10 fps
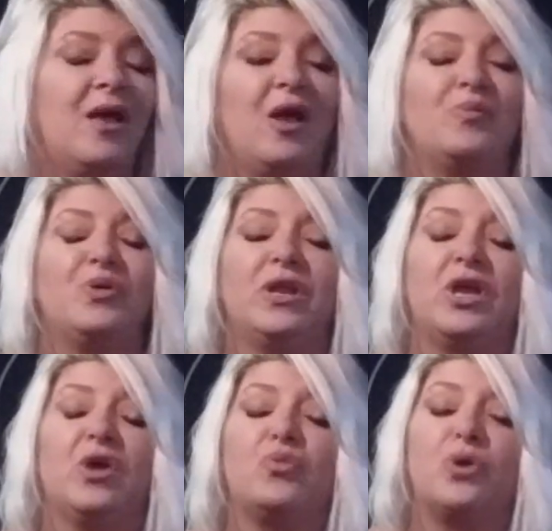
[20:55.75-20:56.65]
I'm
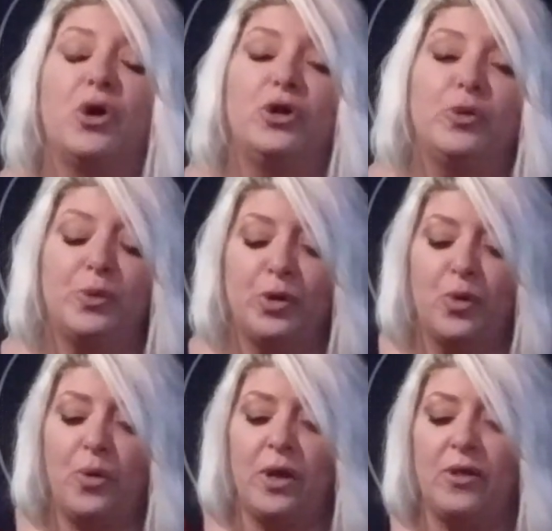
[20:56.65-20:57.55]
putting a road opener
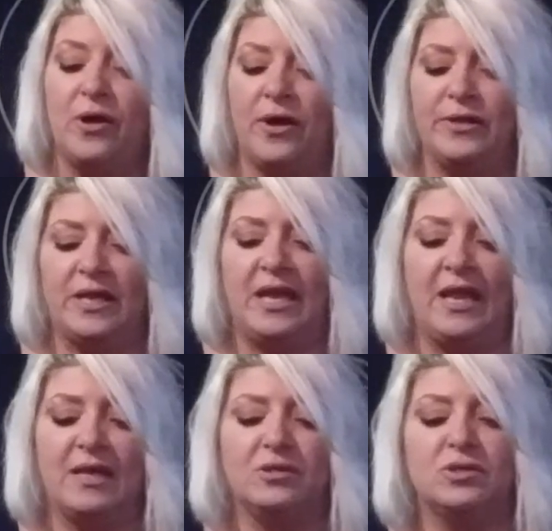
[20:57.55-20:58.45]
oil on the
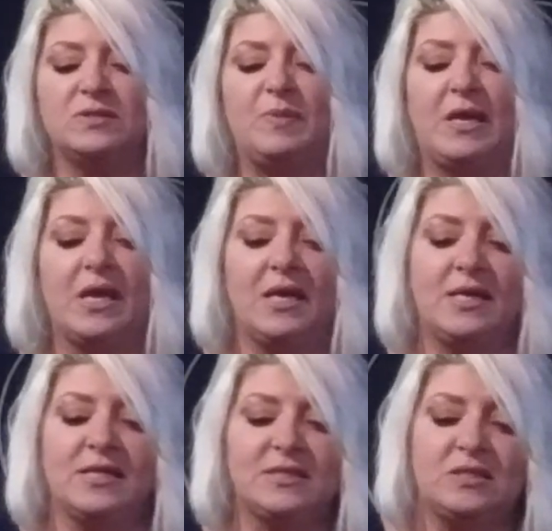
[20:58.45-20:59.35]
candles
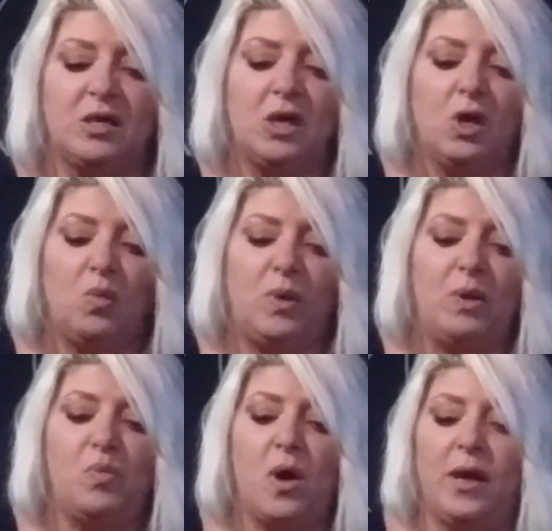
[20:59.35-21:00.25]
because
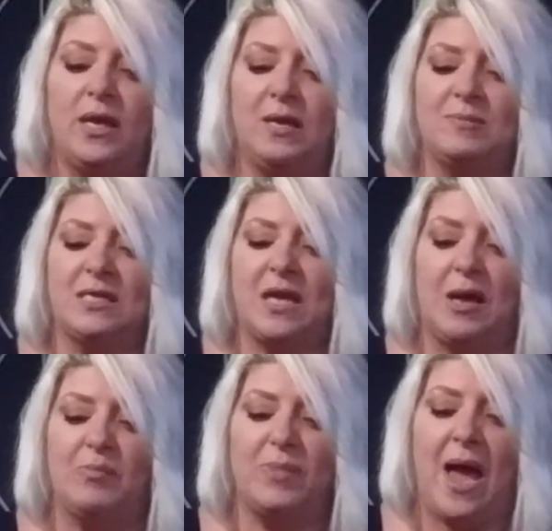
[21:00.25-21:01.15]
we want him to
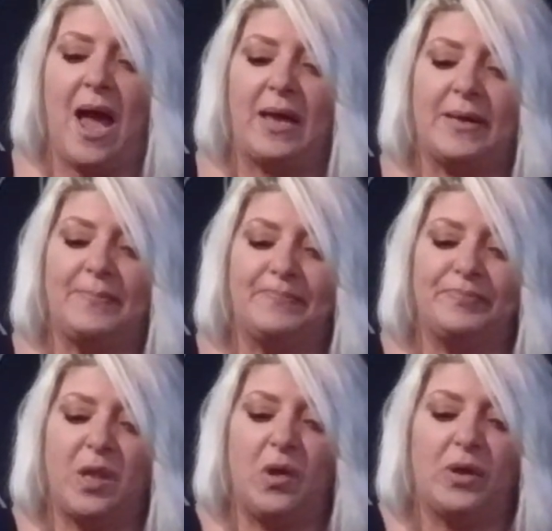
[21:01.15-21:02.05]
come back.
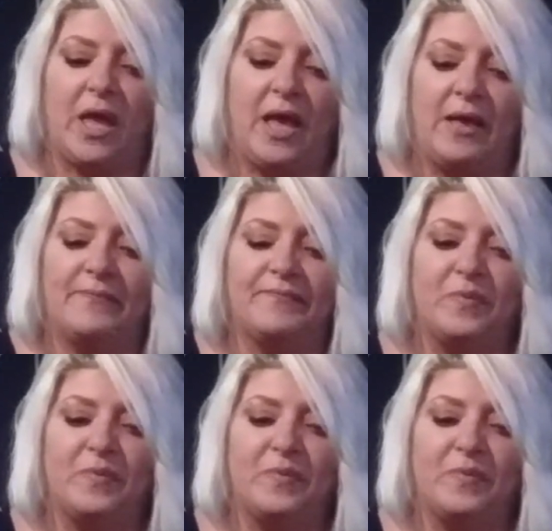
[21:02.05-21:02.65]
Okay?